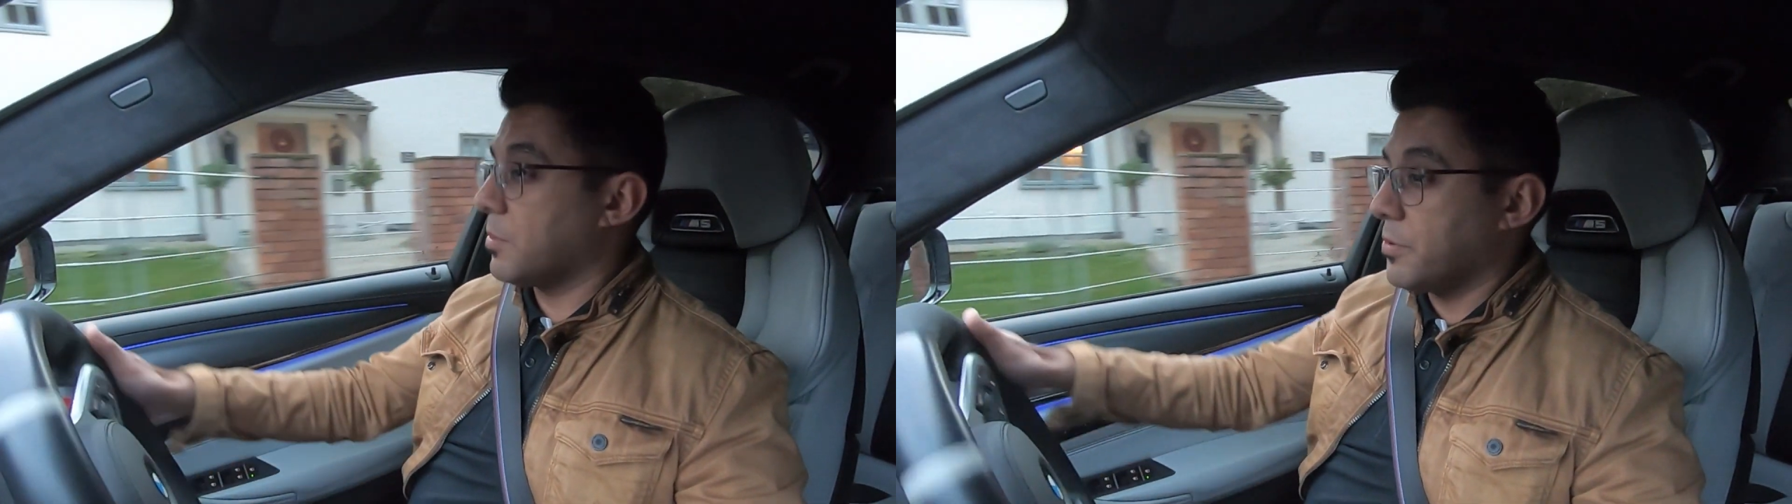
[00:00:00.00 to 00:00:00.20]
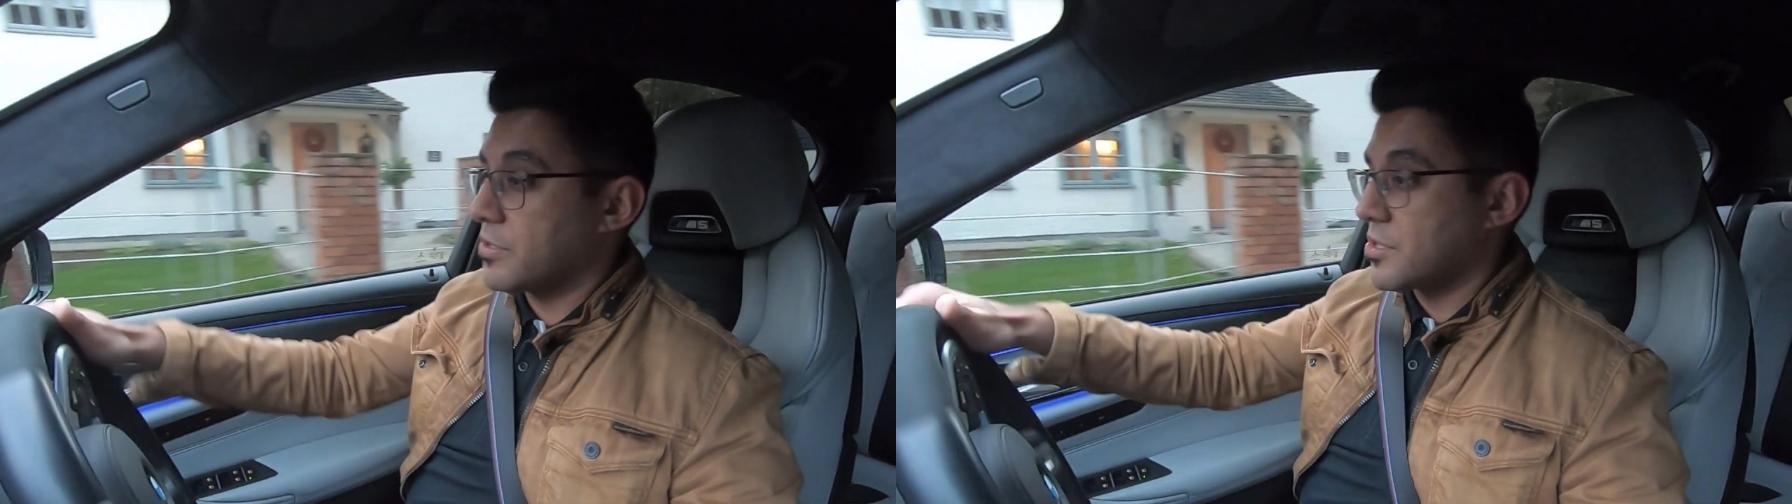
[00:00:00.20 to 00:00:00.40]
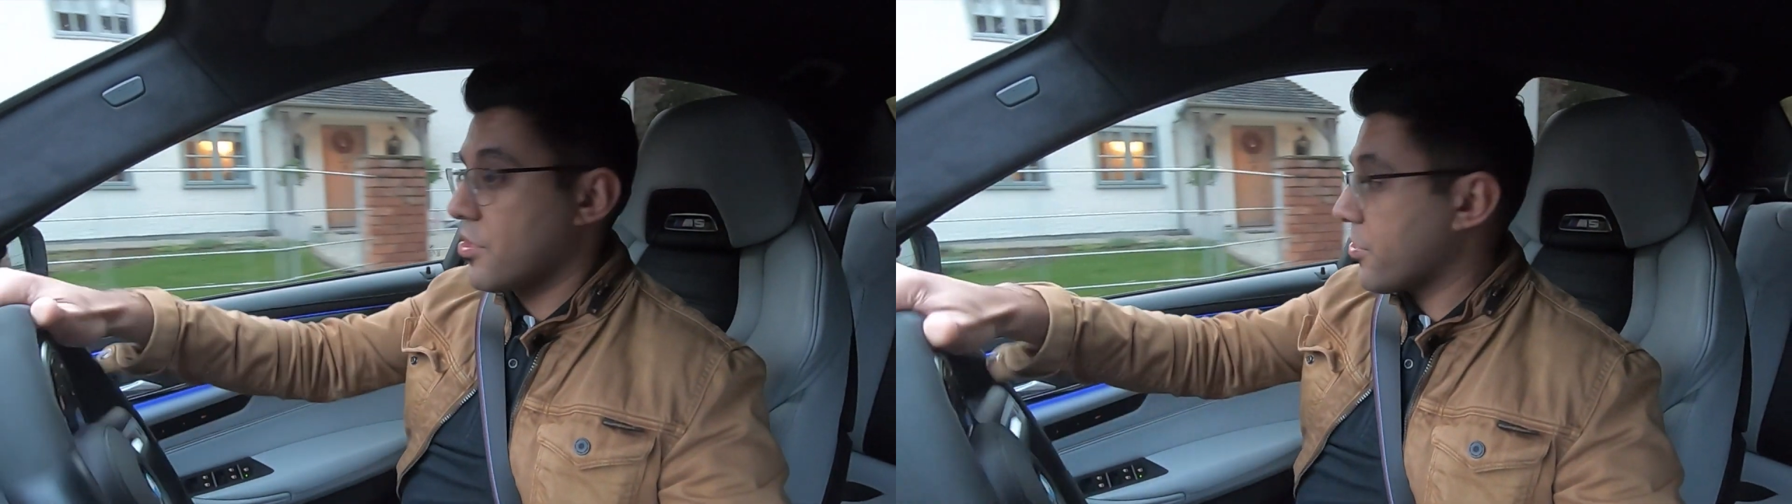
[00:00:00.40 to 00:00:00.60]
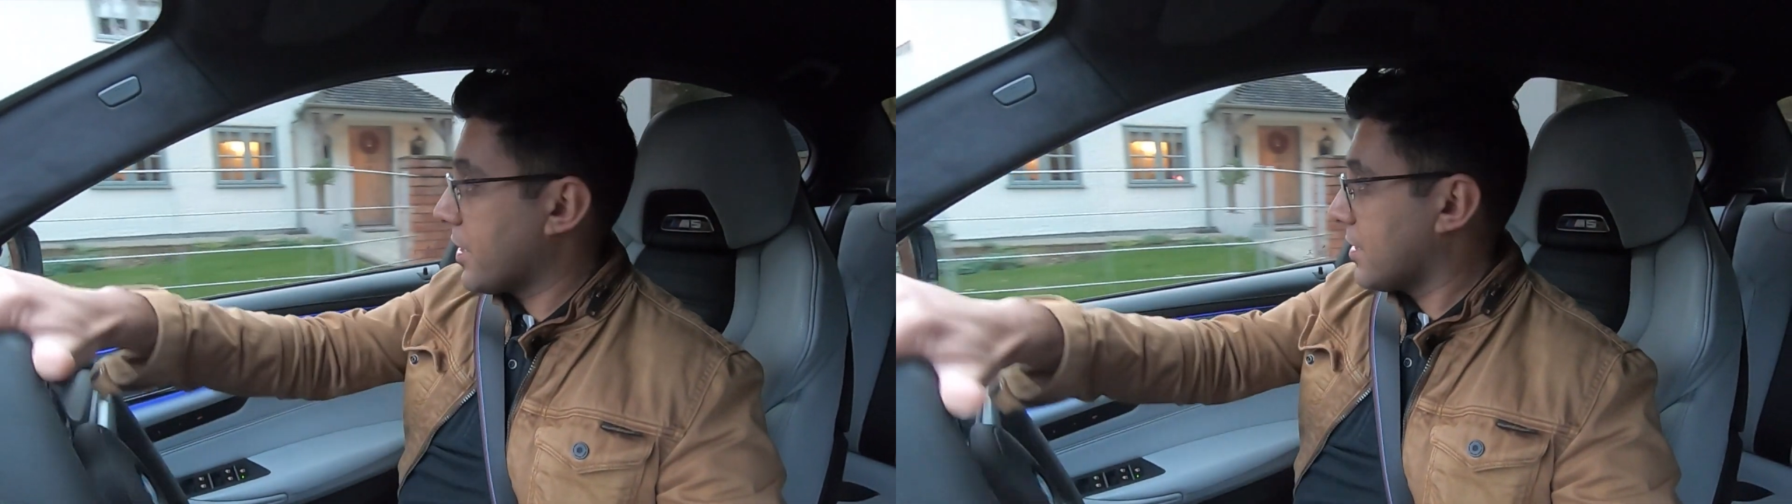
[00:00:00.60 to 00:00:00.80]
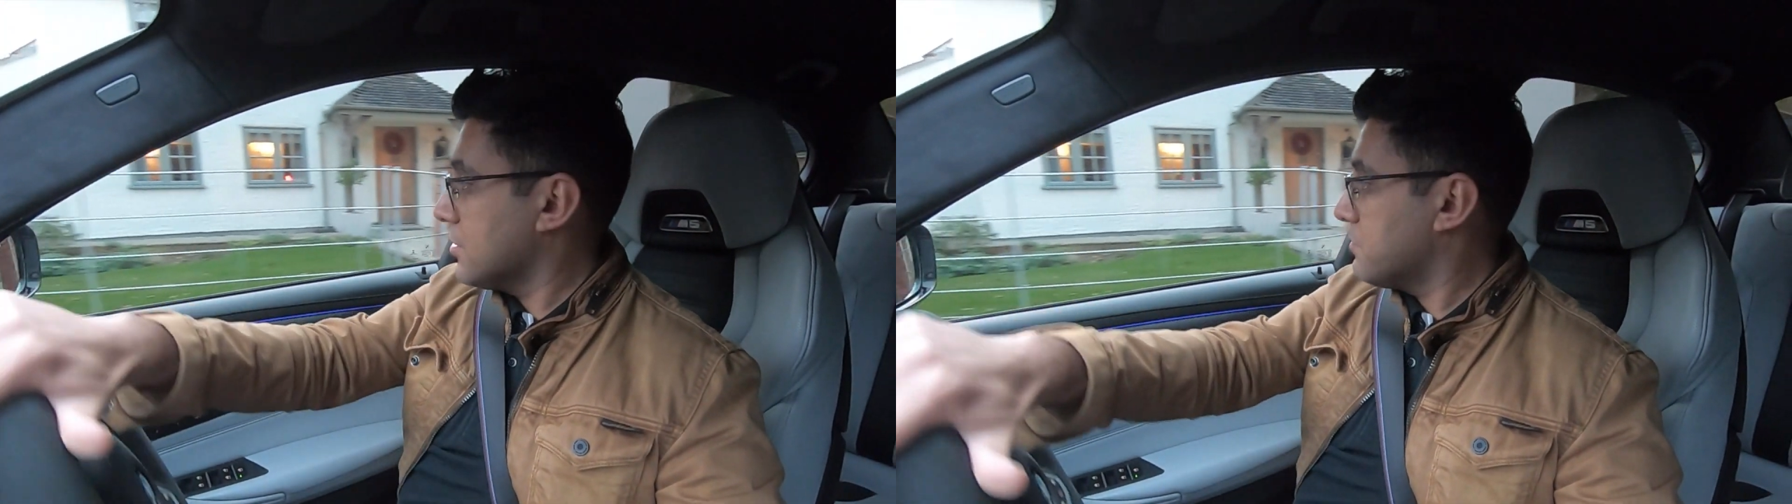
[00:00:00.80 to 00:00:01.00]
personally
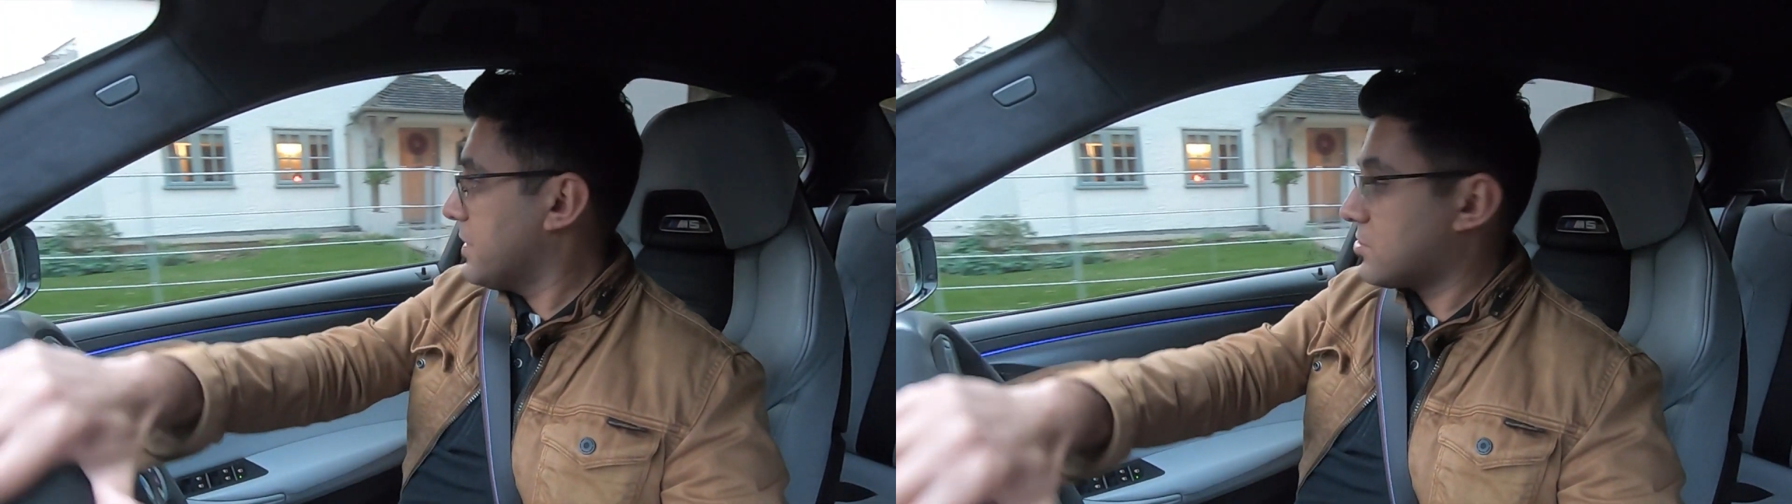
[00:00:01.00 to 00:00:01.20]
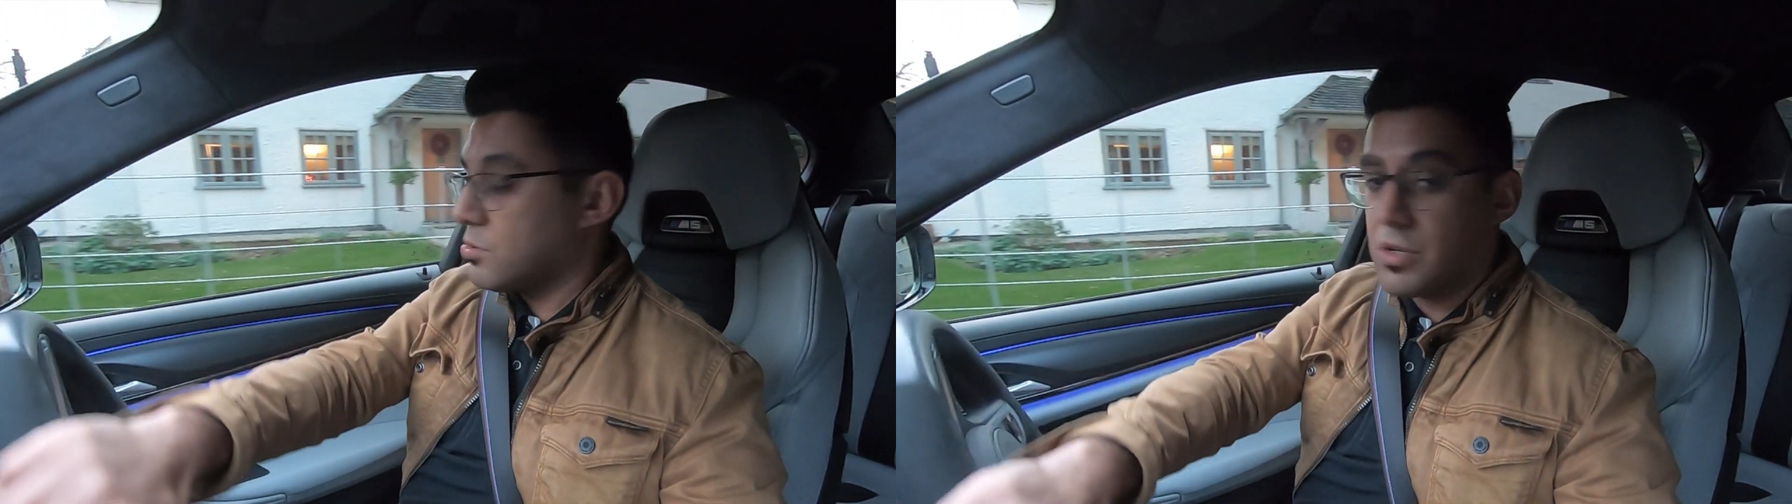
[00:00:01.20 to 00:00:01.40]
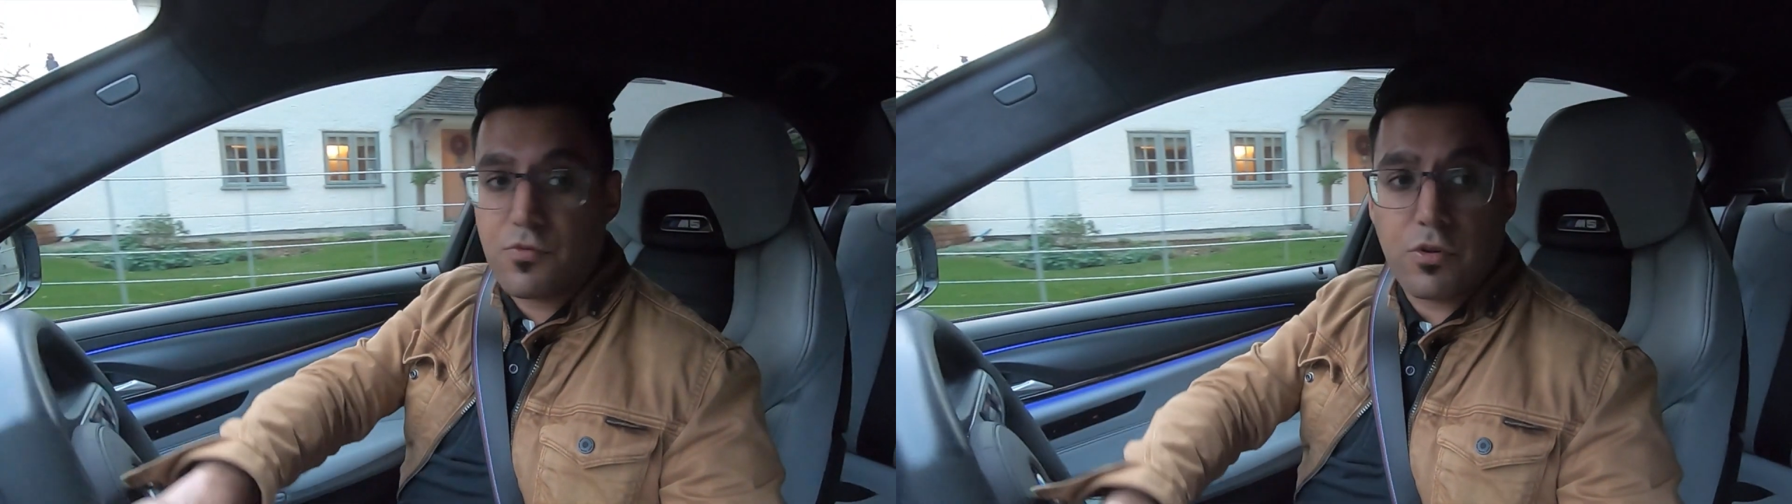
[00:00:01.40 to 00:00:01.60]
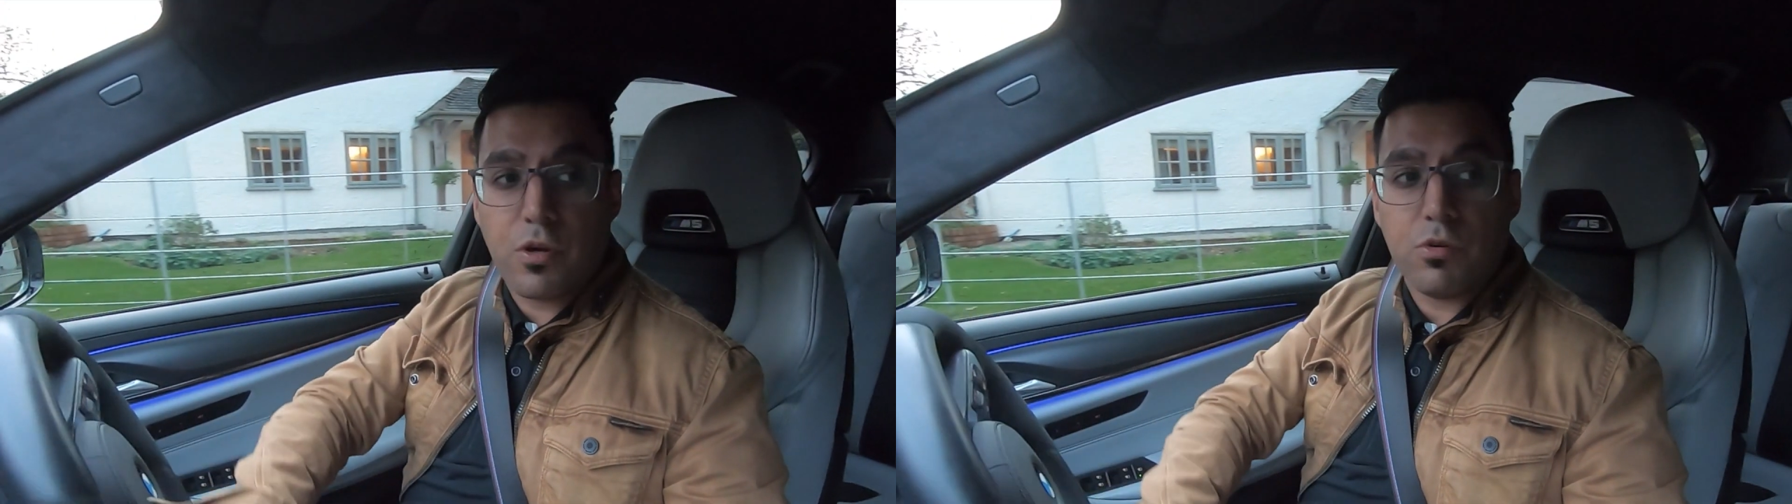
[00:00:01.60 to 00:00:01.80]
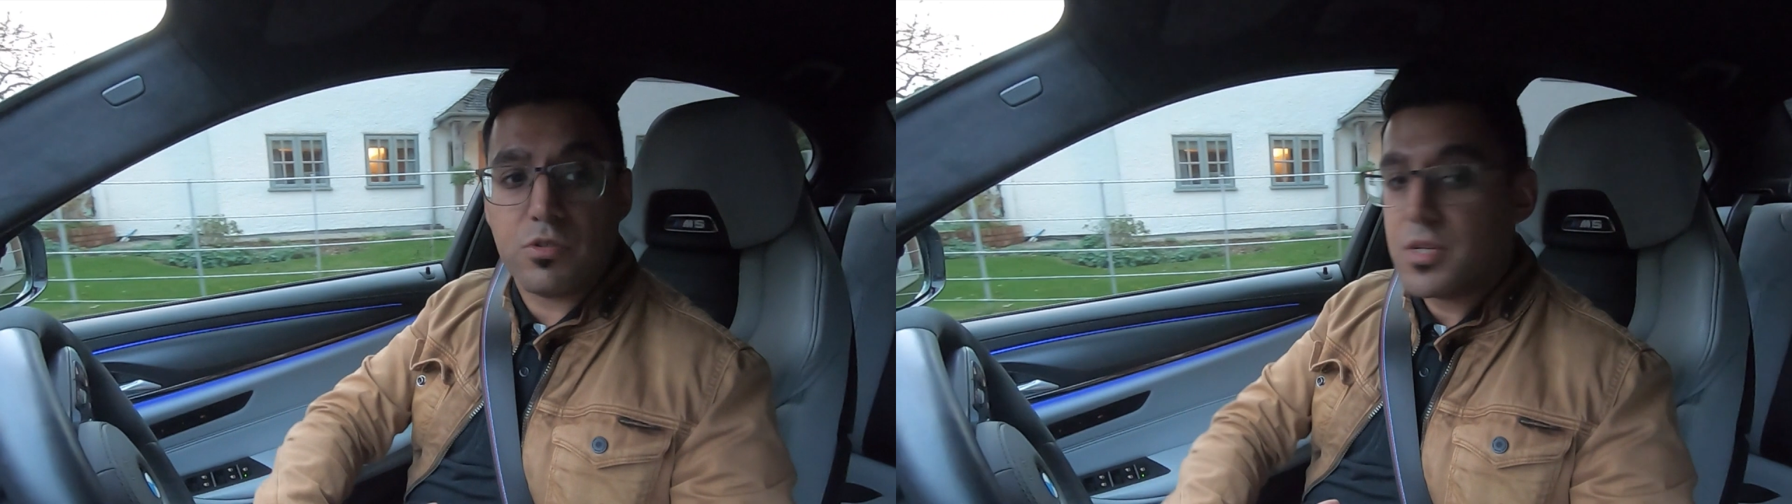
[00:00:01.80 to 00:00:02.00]
think is best suited for
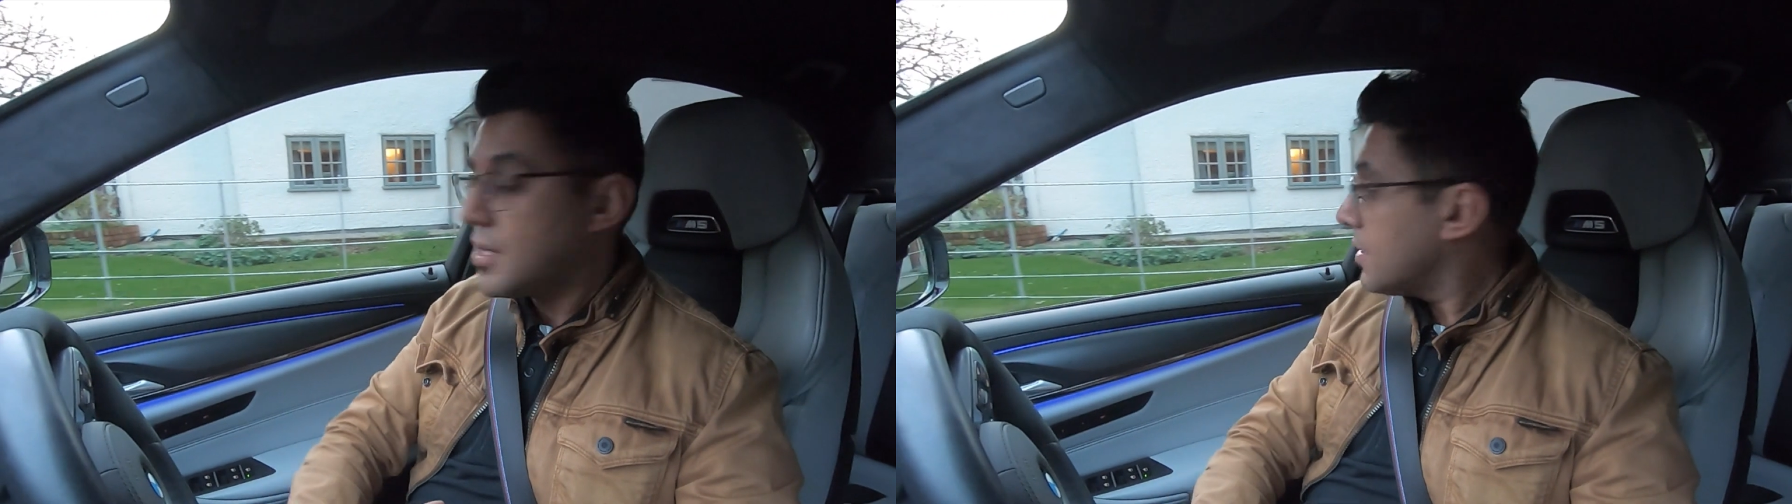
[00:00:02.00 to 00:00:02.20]
those.